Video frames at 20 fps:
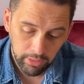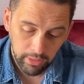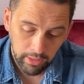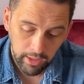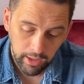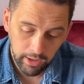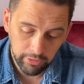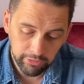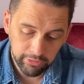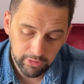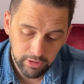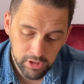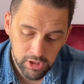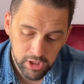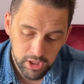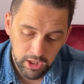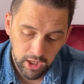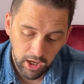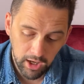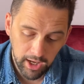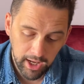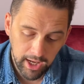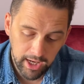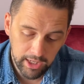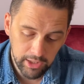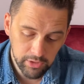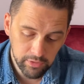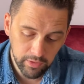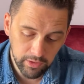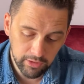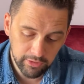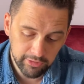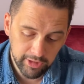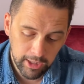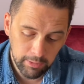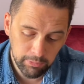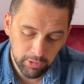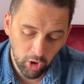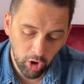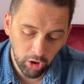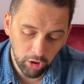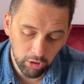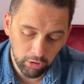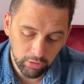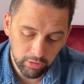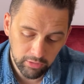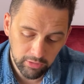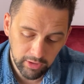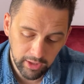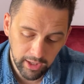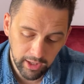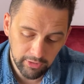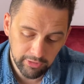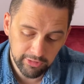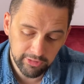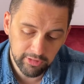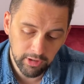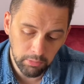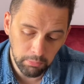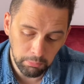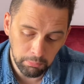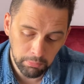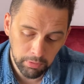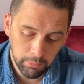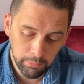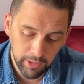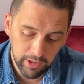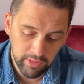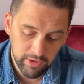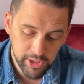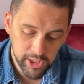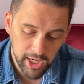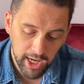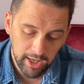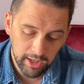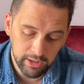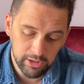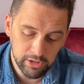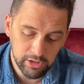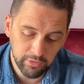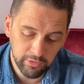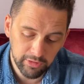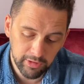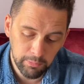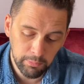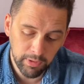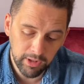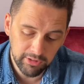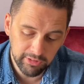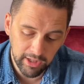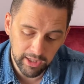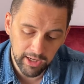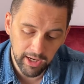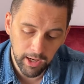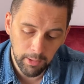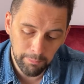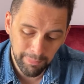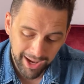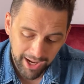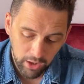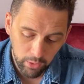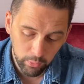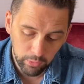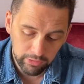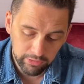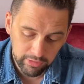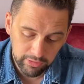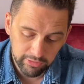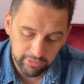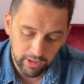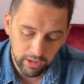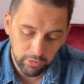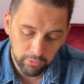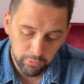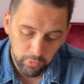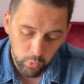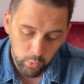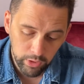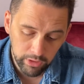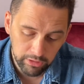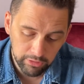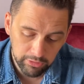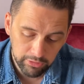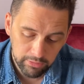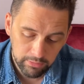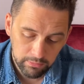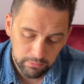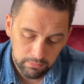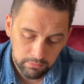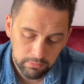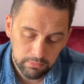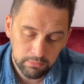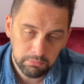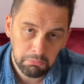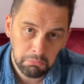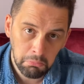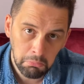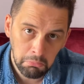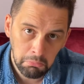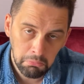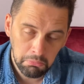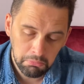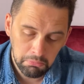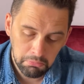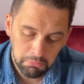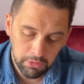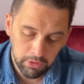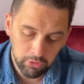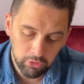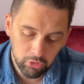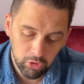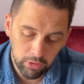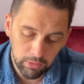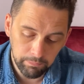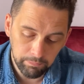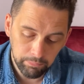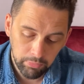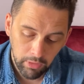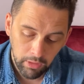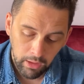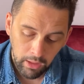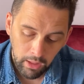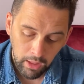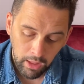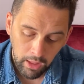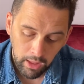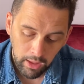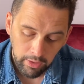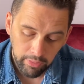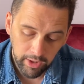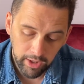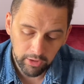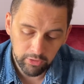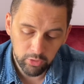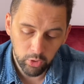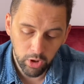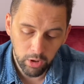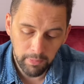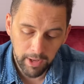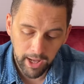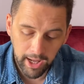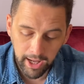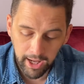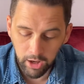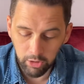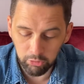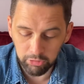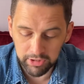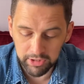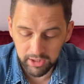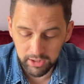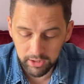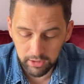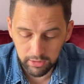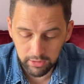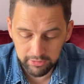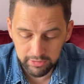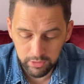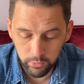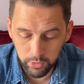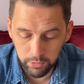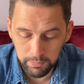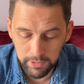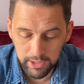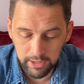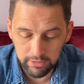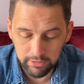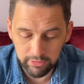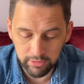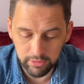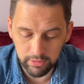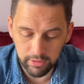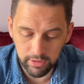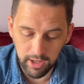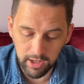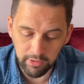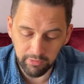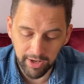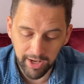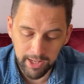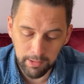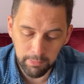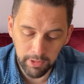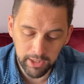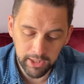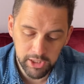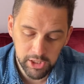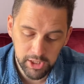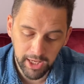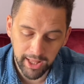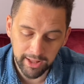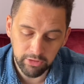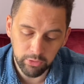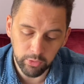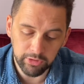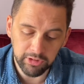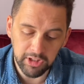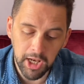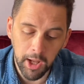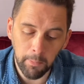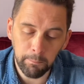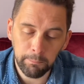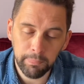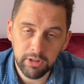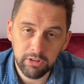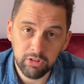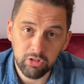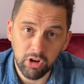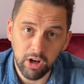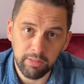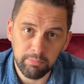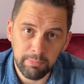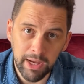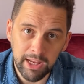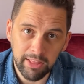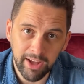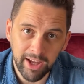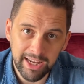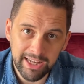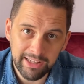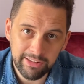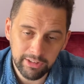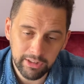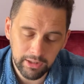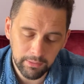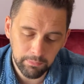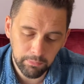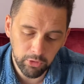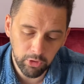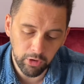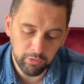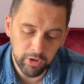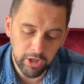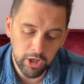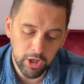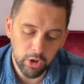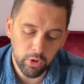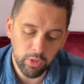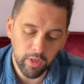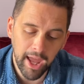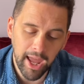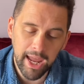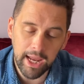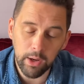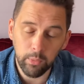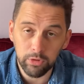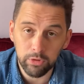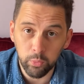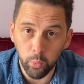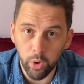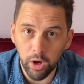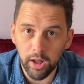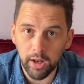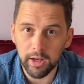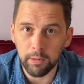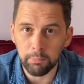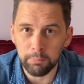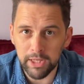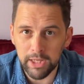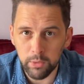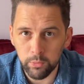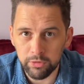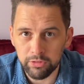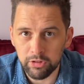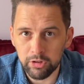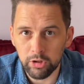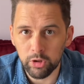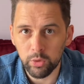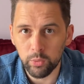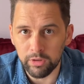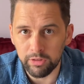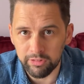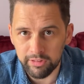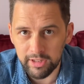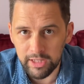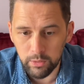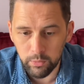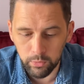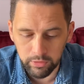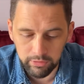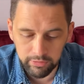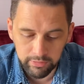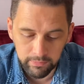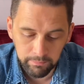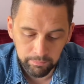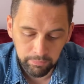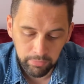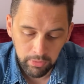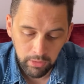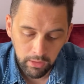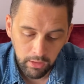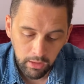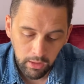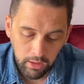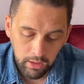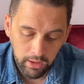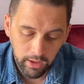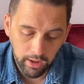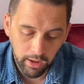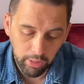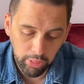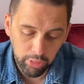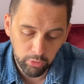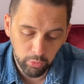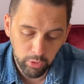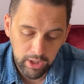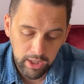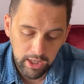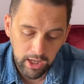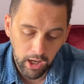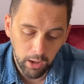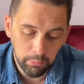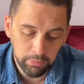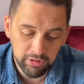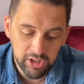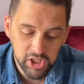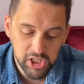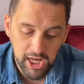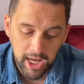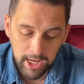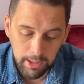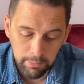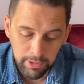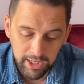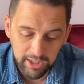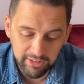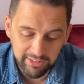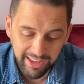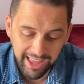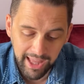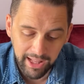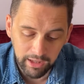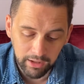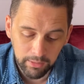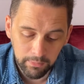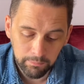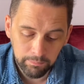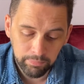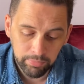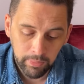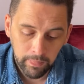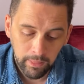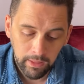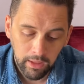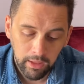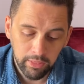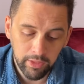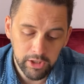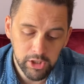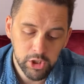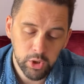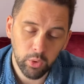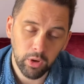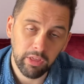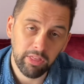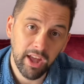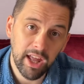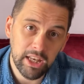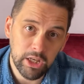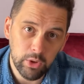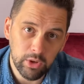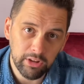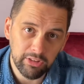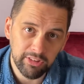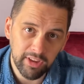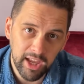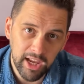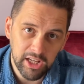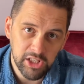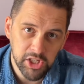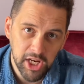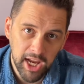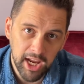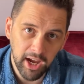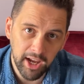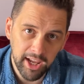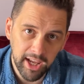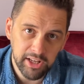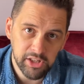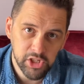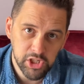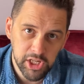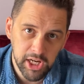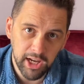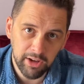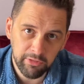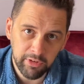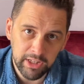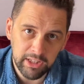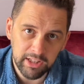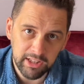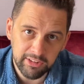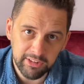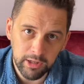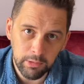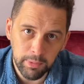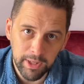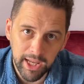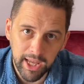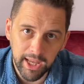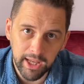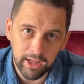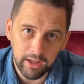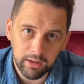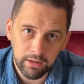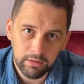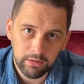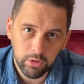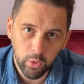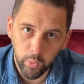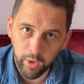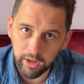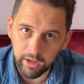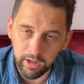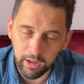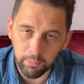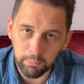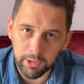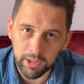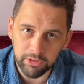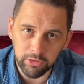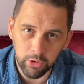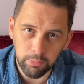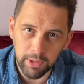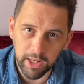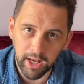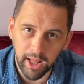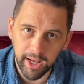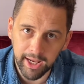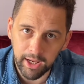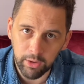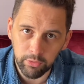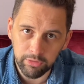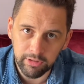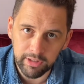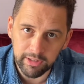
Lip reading: at such a young age that it seems odd to get stumped by the challenge of simply saying it backwards instead of forwards. That's true. Then I talk about how ridiculous it would be to kind of label each letter as a number to try and make that easier. So if you knew that A was 1 and B was 2 and C was 3 up to J being 10, then surely then you could say J, I, H, G, F, E, D, C, B, A quicker, because it would be like counting